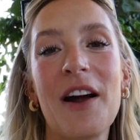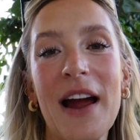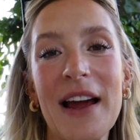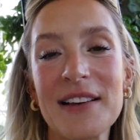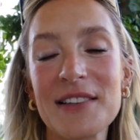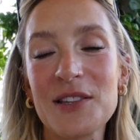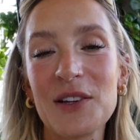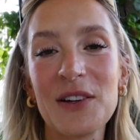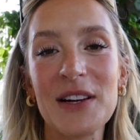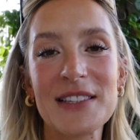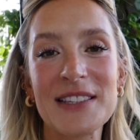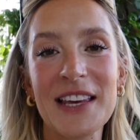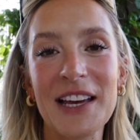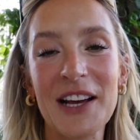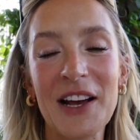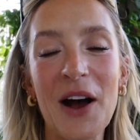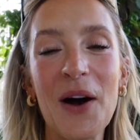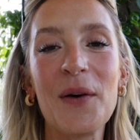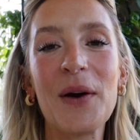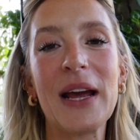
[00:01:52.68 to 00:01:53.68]
All right, so let's
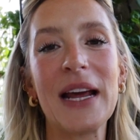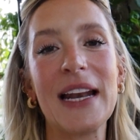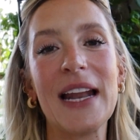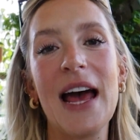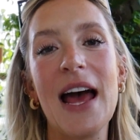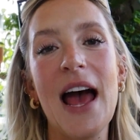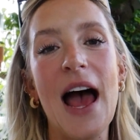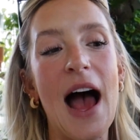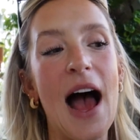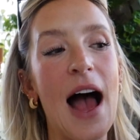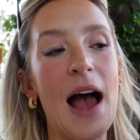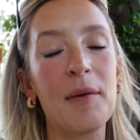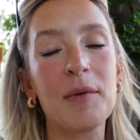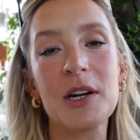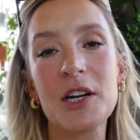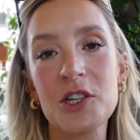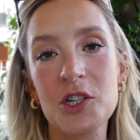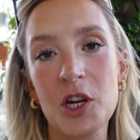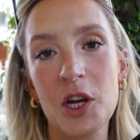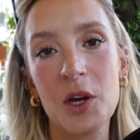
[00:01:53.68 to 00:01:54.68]
get going. I'm
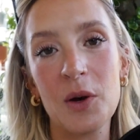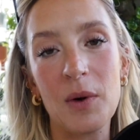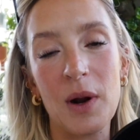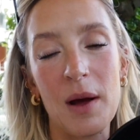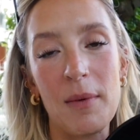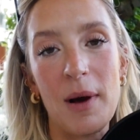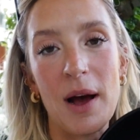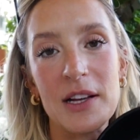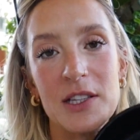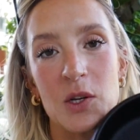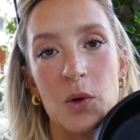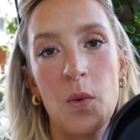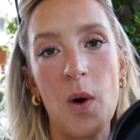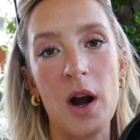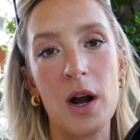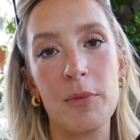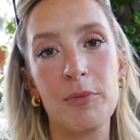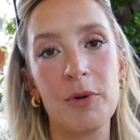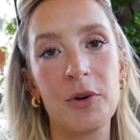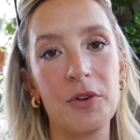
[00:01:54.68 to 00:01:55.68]
gonna show you what I bought to
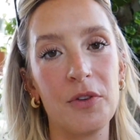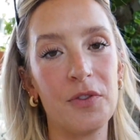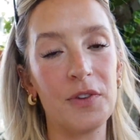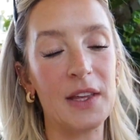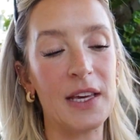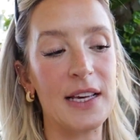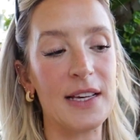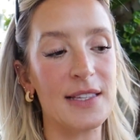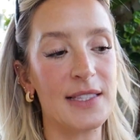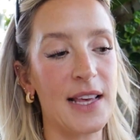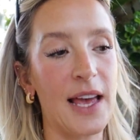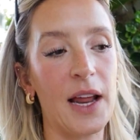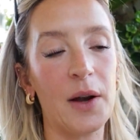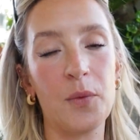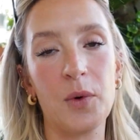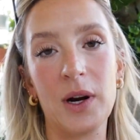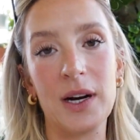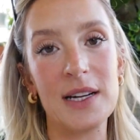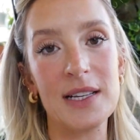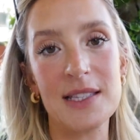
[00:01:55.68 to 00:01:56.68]
waterproof these and
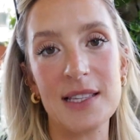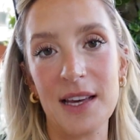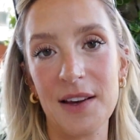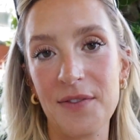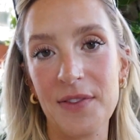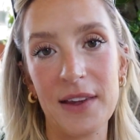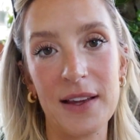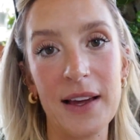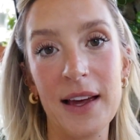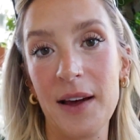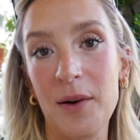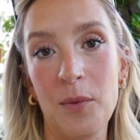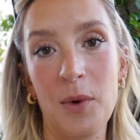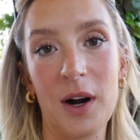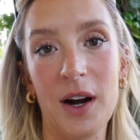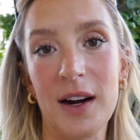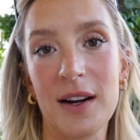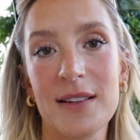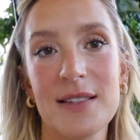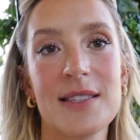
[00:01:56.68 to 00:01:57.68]
we're gonna see if it
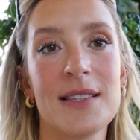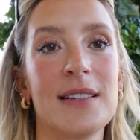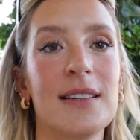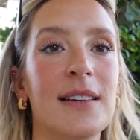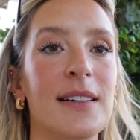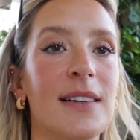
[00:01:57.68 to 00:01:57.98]
works.